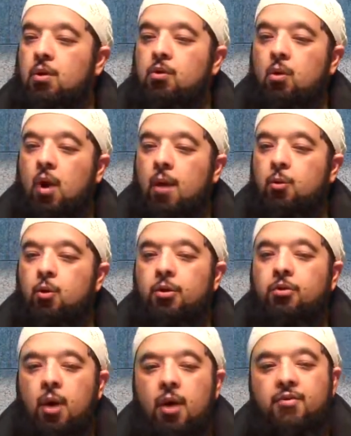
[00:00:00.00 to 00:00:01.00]
And so I'm
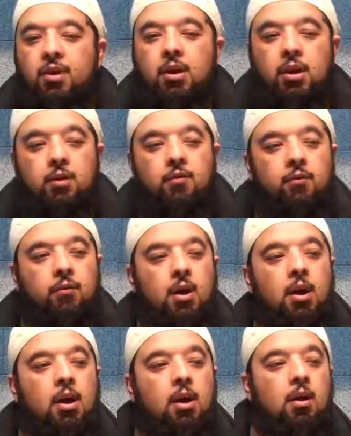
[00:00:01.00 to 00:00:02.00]
going to have to give
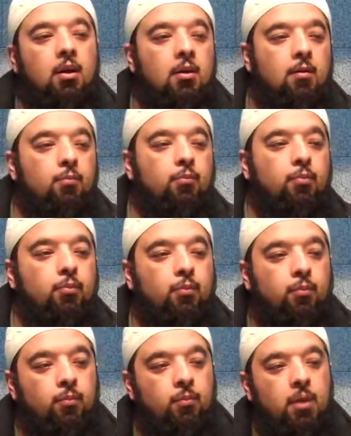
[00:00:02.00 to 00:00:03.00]
a
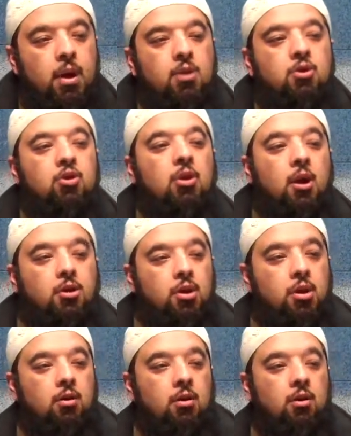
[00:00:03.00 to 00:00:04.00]

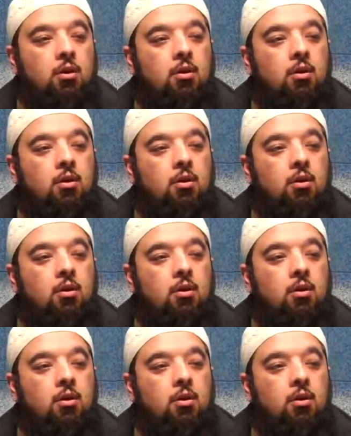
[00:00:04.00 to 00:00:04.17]
introduction